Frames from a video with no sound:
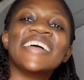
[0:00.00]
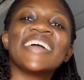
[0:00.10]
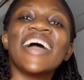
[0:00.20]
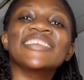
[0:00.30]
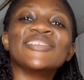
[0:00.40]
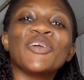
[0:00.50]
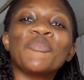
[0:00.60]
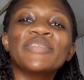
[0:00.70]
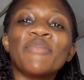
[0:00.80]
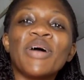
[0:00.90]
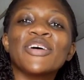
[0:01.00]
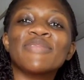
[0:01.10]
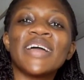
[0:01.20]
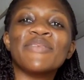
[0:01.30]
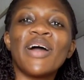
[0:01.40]
Guys, you don't believe that my
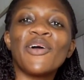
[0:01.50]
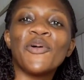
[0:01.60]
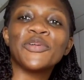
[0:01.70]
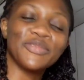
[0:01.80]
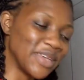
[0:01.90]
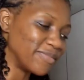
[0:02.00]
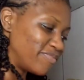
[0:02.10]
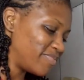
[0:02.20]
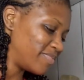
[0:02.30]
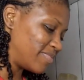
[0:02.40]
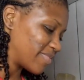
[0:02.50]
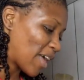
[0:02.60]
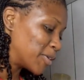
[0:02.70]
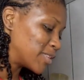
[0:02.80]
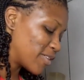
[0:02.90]
husband came and called me.
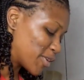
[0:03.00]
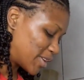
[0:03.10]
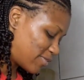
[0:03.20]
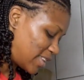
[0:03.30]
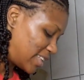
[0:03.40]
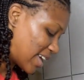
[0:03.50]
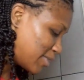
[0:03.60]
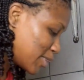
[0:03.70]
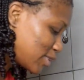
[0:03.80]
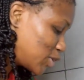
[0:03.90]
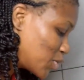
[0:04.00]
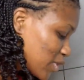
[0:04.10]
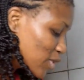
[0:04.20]
I was there running, feeling that he wants to show me